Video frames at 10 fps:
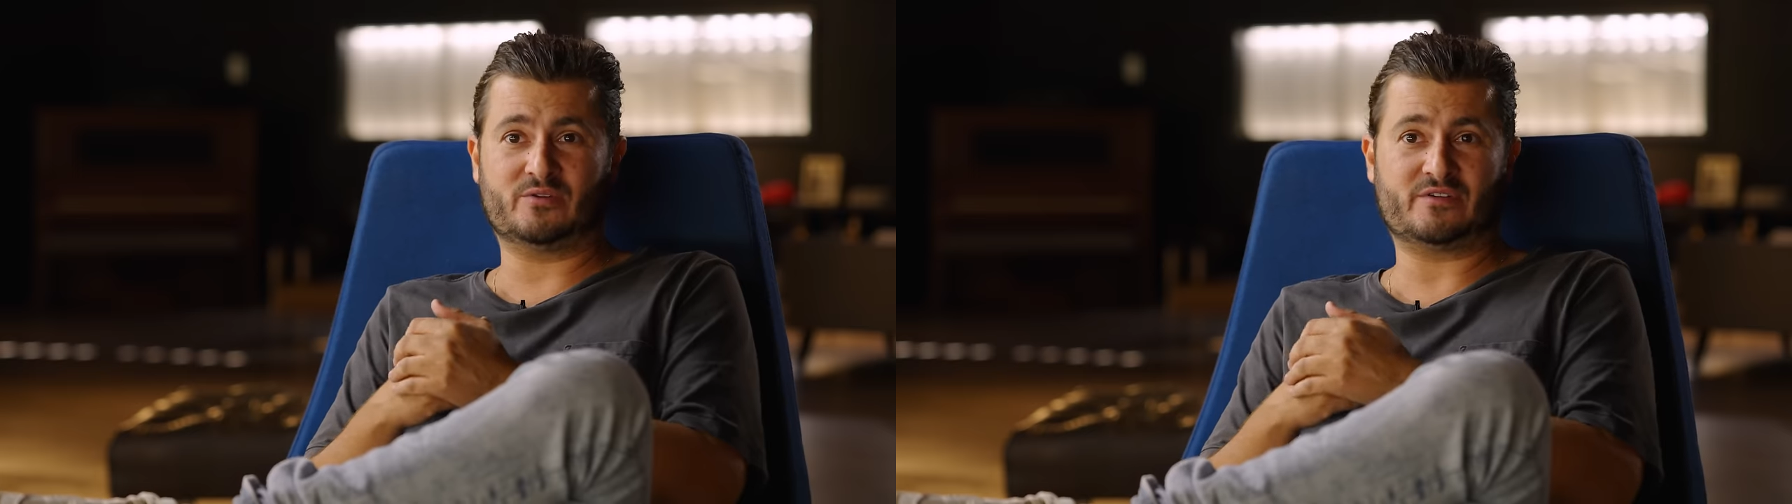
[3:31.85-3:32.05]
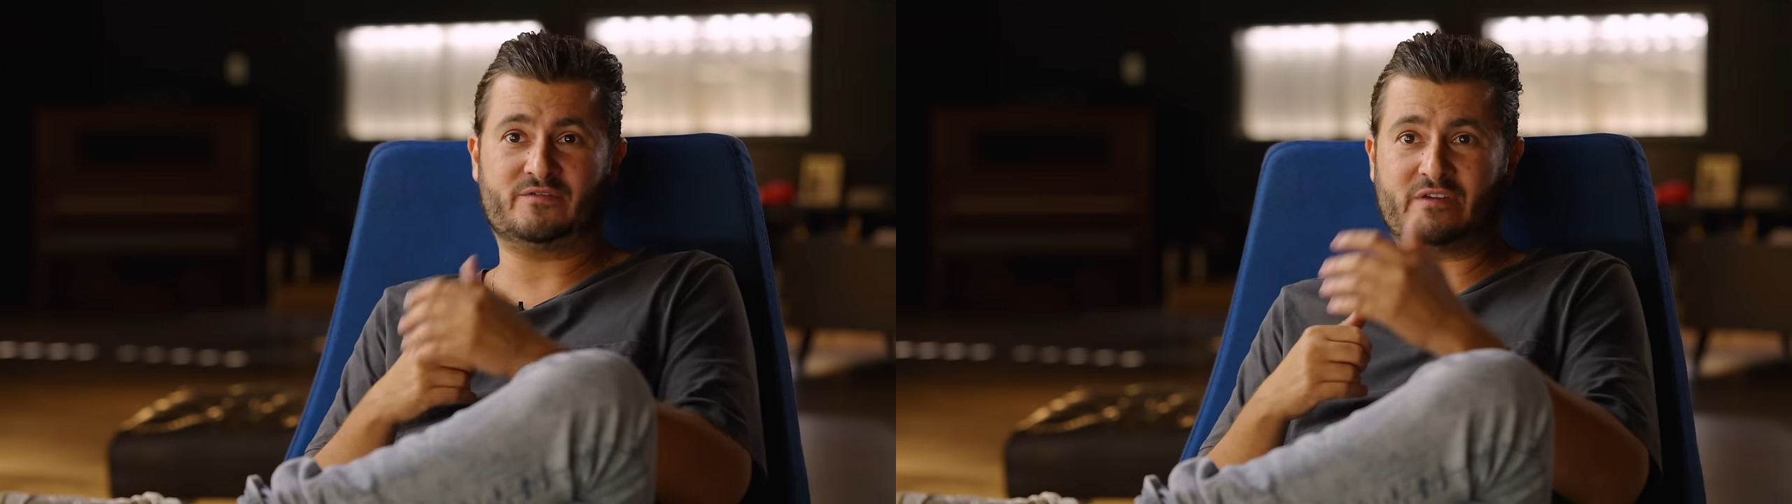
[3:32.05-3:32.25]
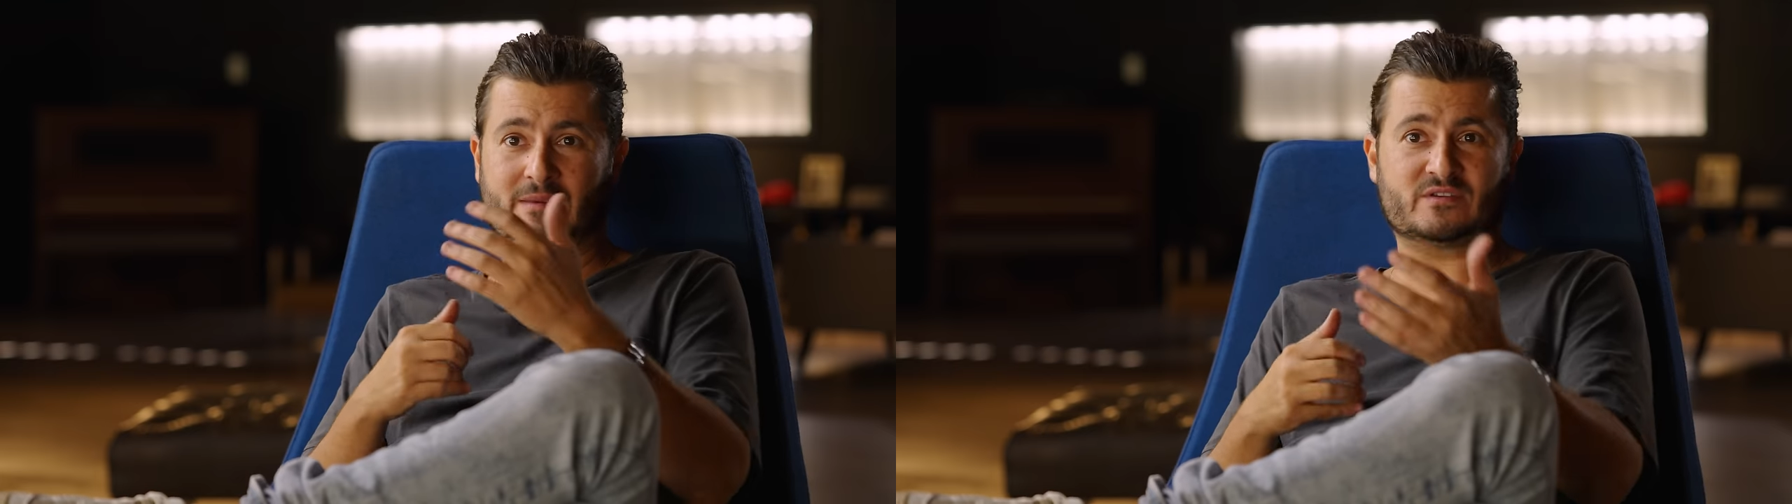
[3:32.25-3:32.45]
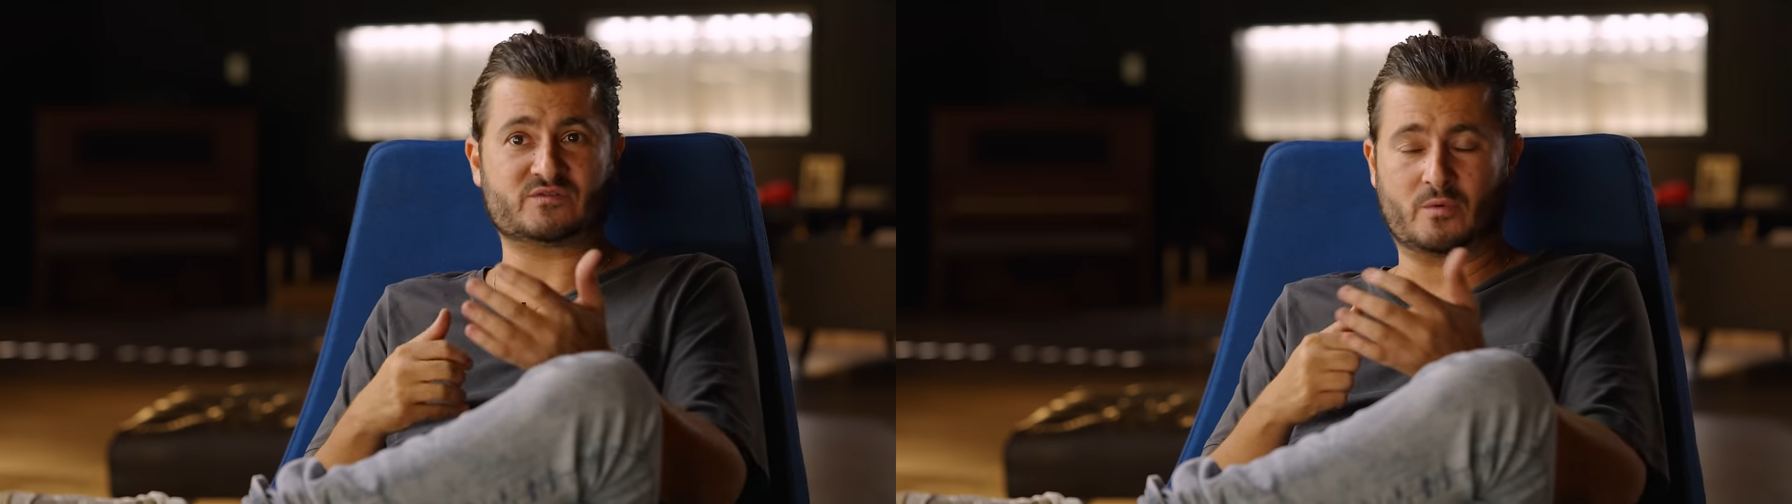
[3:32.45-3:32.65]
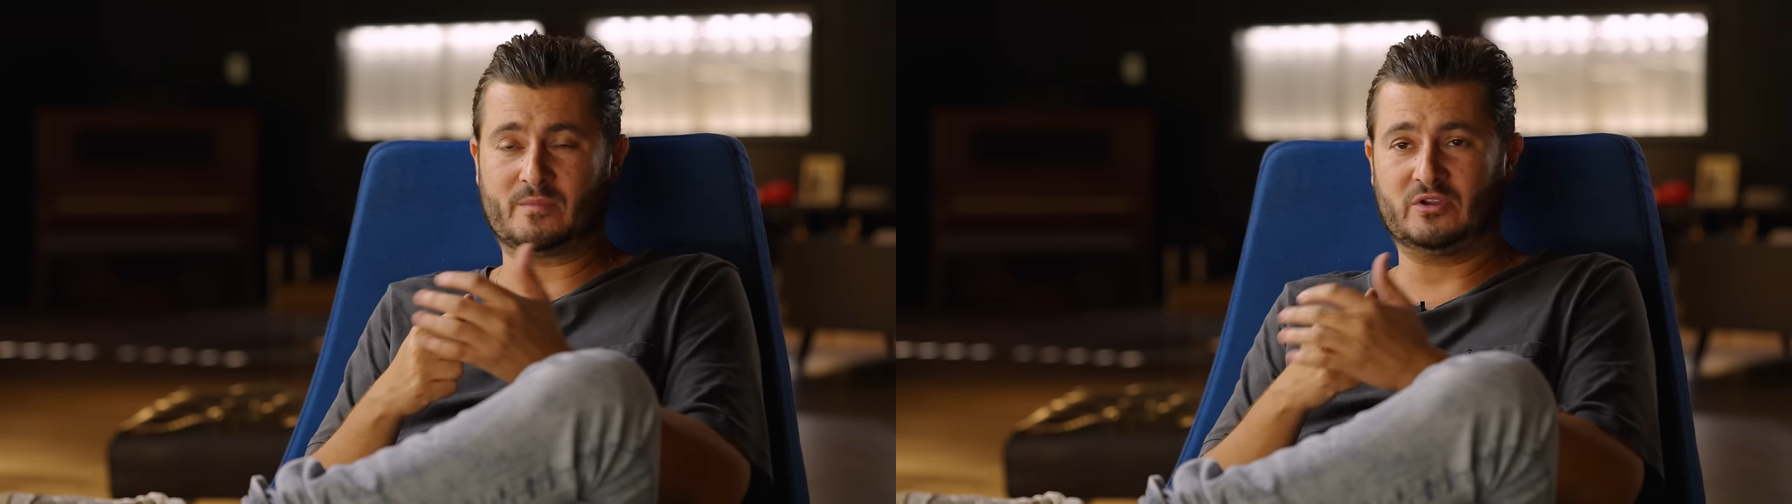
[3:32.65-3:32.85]
the famous
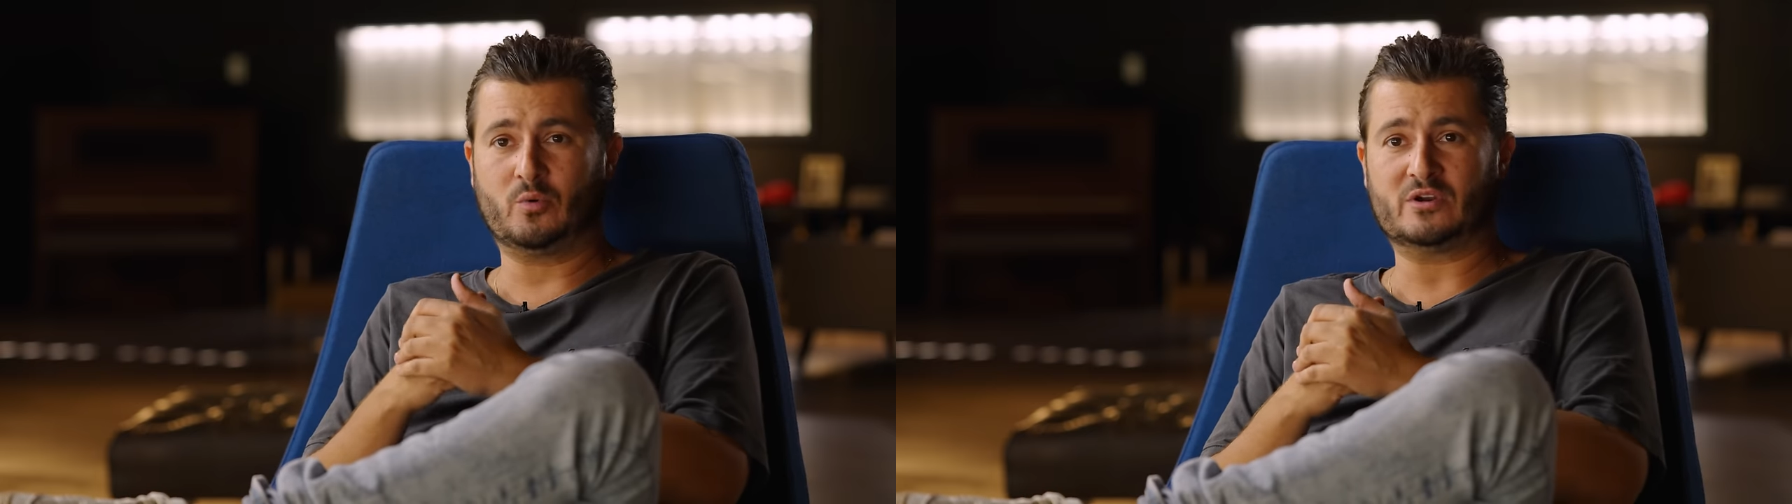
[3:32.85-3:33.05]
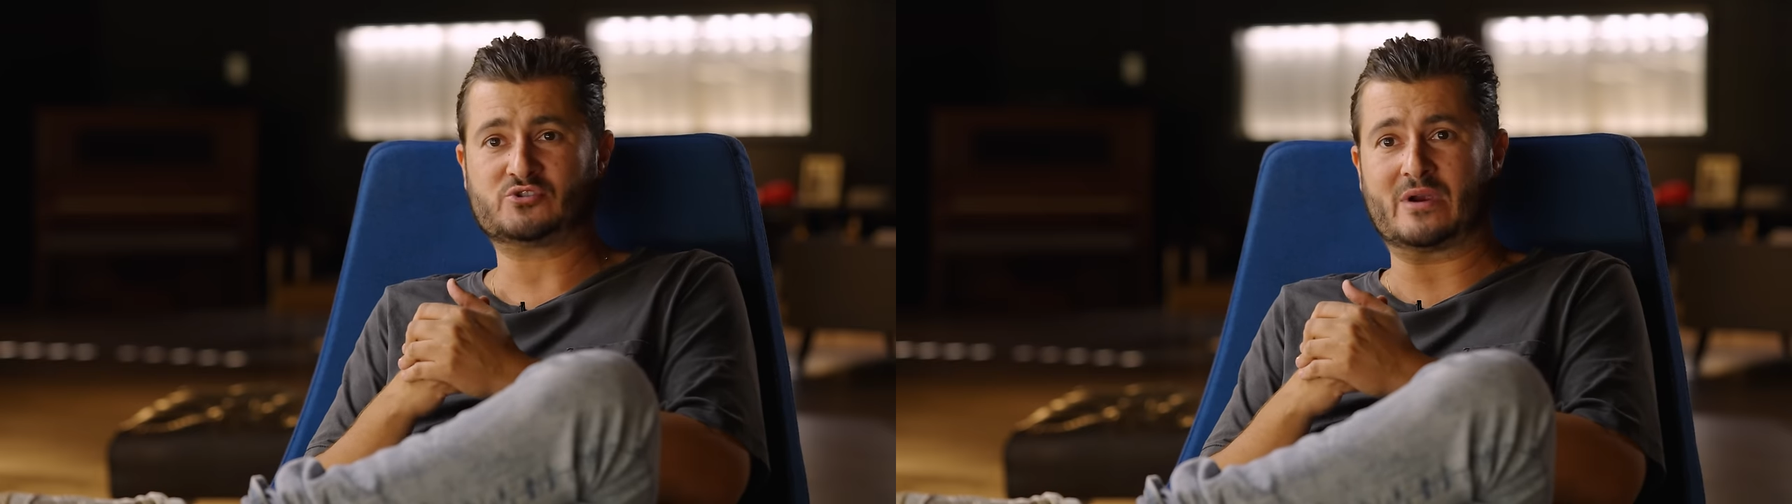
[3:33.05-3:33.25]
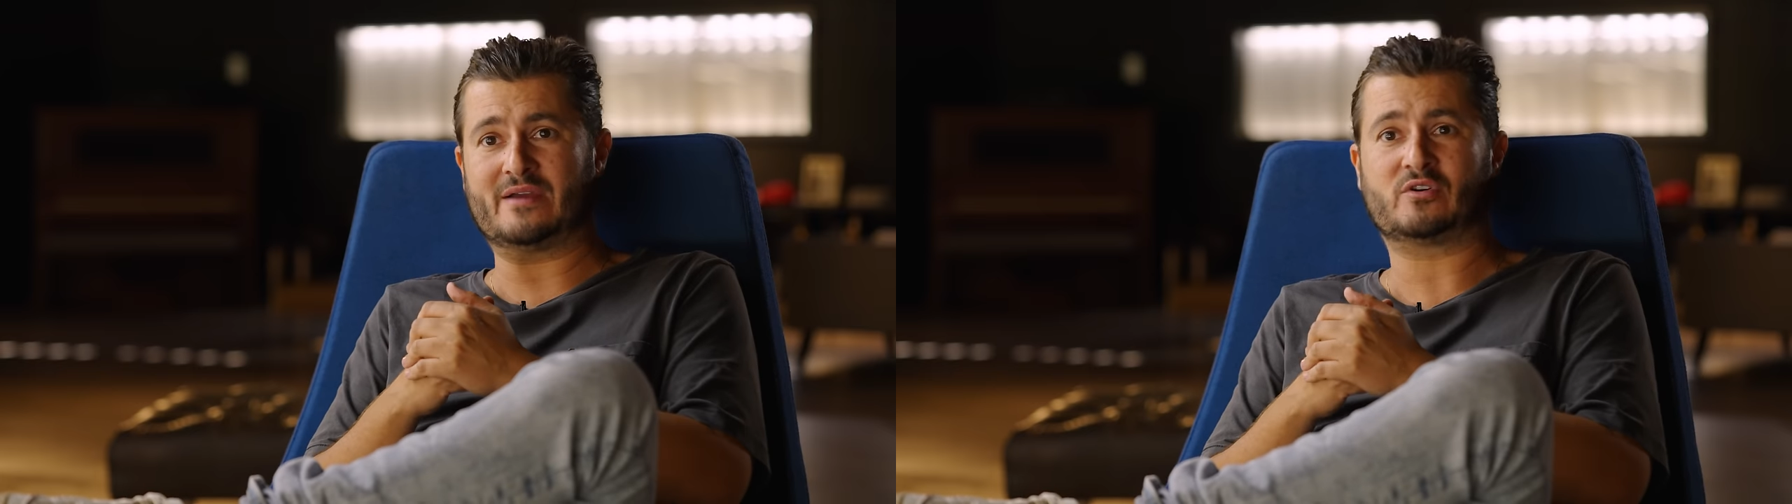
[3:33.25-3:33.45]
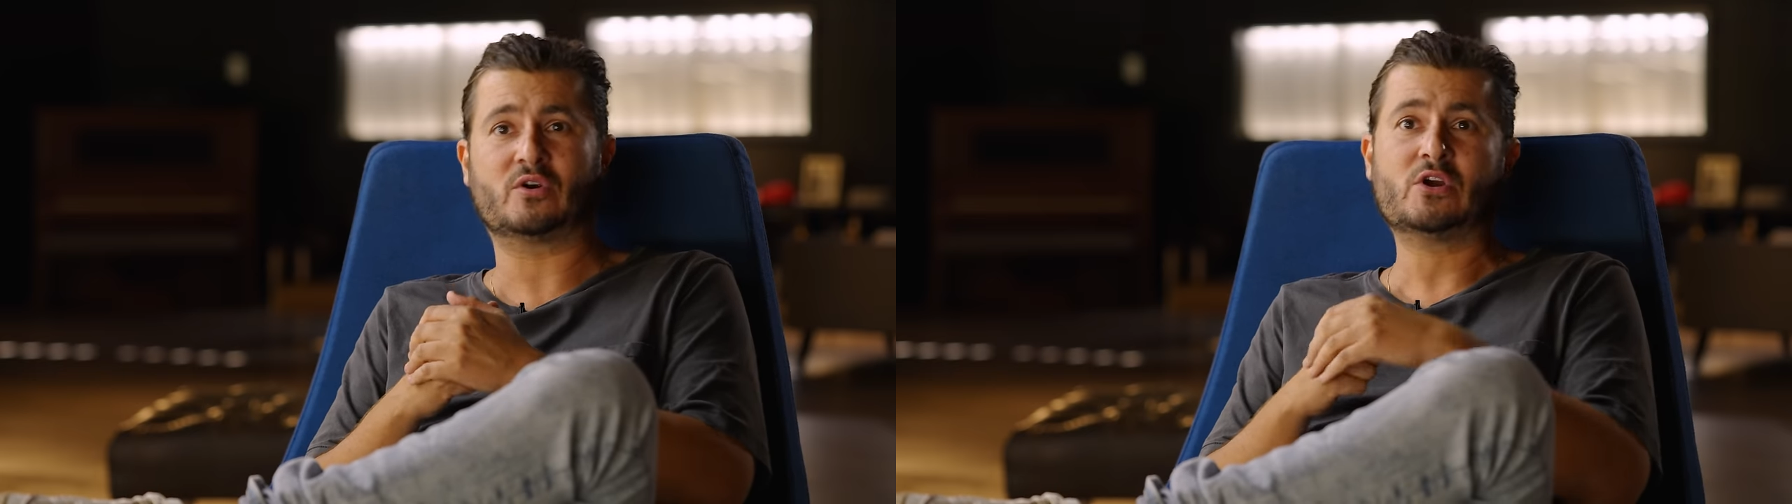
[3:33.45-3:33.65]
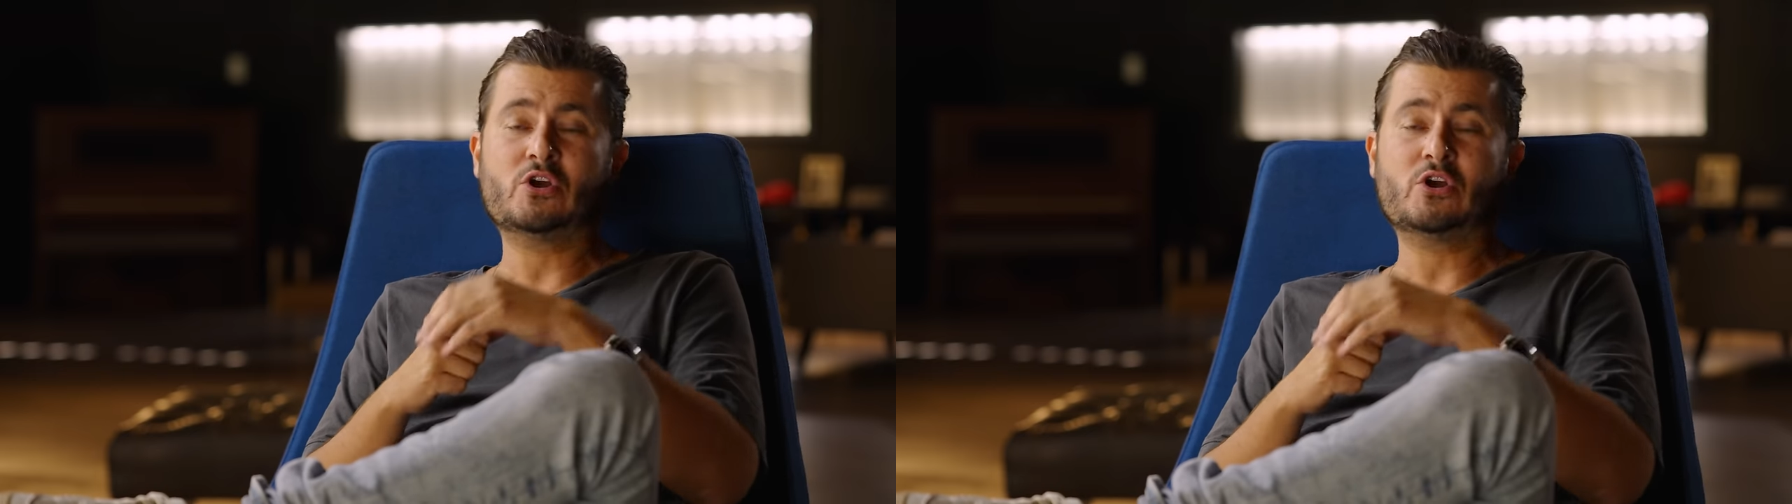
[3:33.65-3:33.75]
Formula One driver